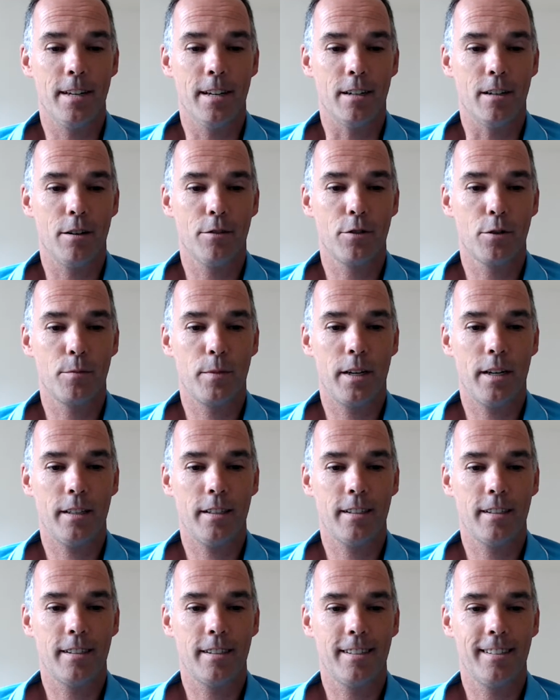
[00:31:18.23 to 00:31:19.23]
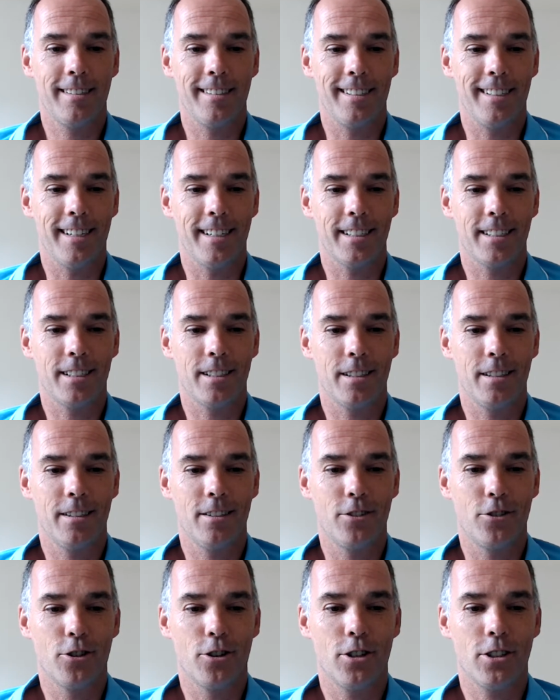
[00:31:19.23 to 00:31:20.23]
Off the bat, yes.
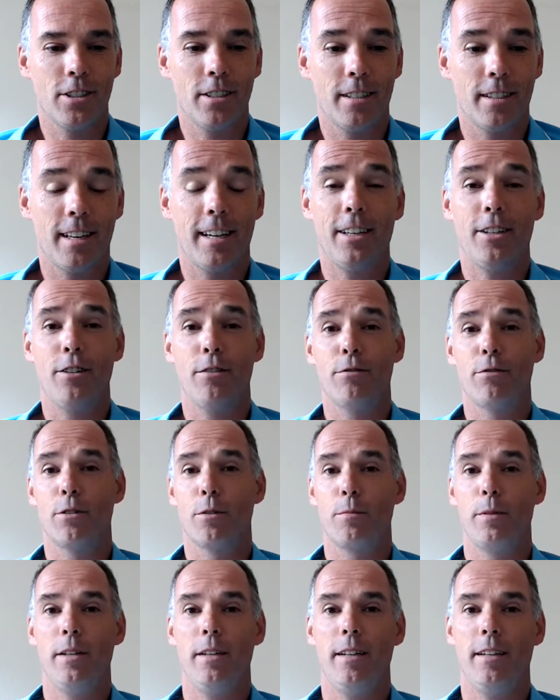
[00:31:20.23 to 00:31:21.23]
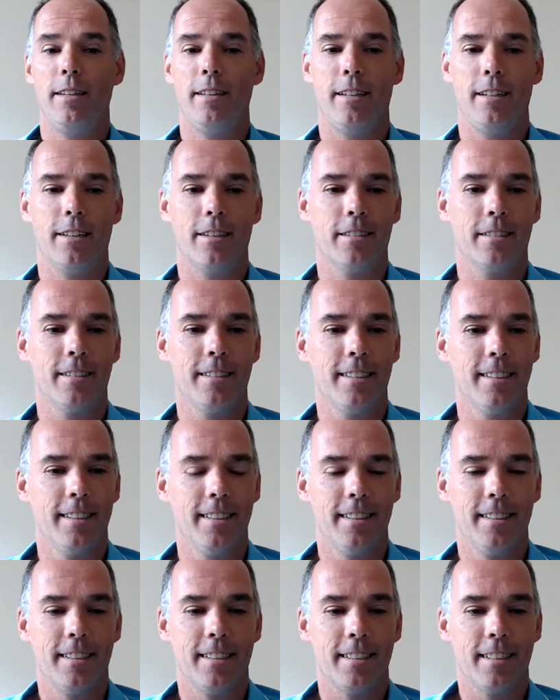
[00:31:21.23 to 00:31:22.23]
George, thank you for being here.
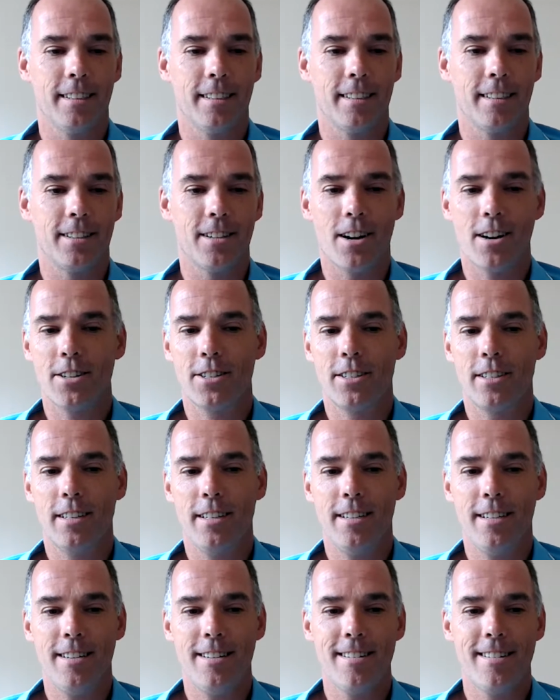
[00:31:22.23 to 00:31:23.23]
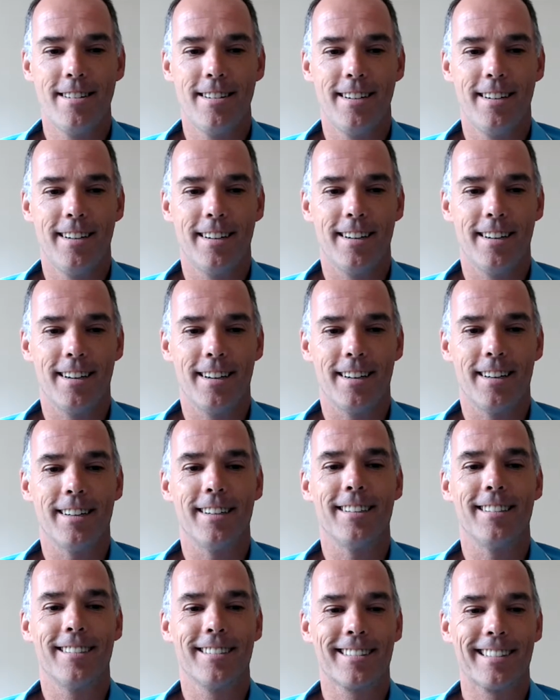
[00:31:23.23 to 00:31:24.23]
Darcy,
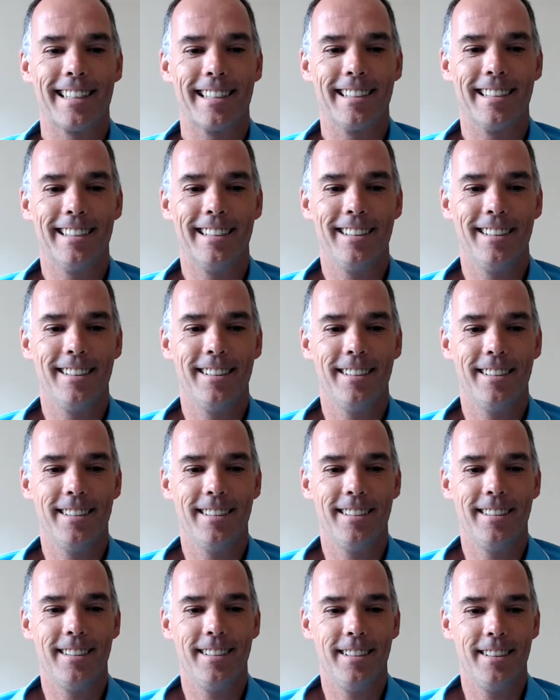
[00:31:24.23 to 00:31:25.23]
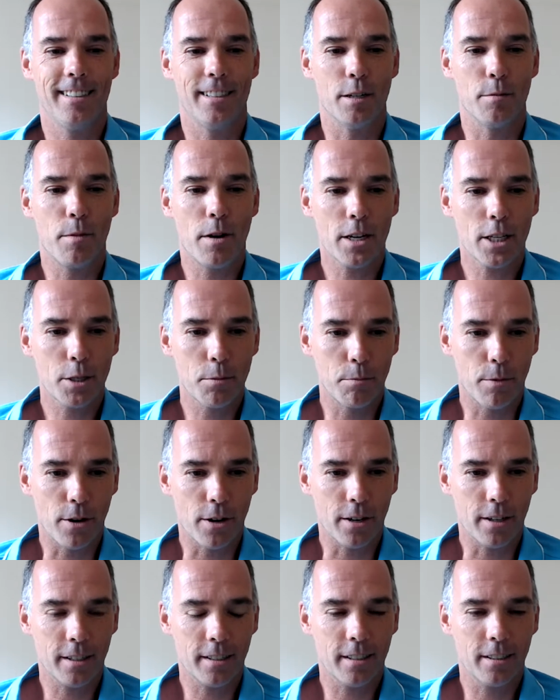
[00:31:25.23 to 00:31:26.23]
the Marts
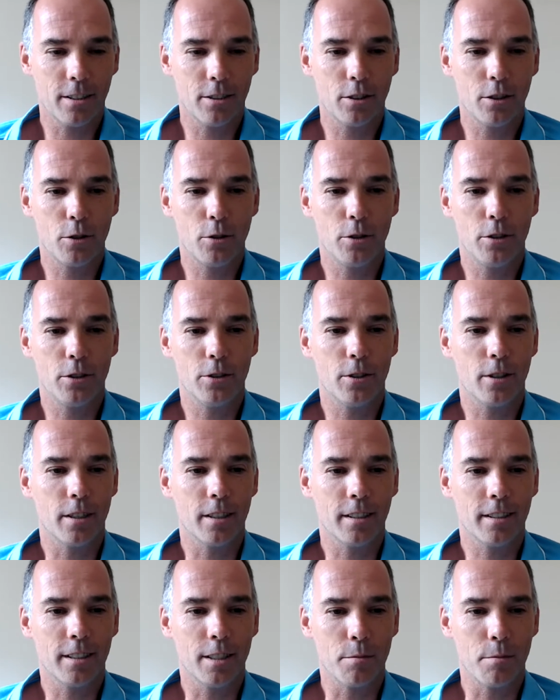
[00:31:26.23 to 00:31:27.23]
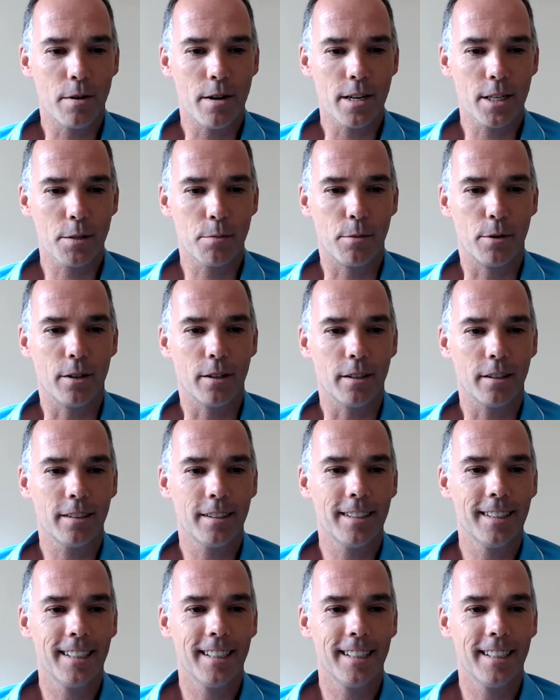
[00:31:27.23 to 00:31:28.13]
Bar, I don't know who you are, the Marts Bar.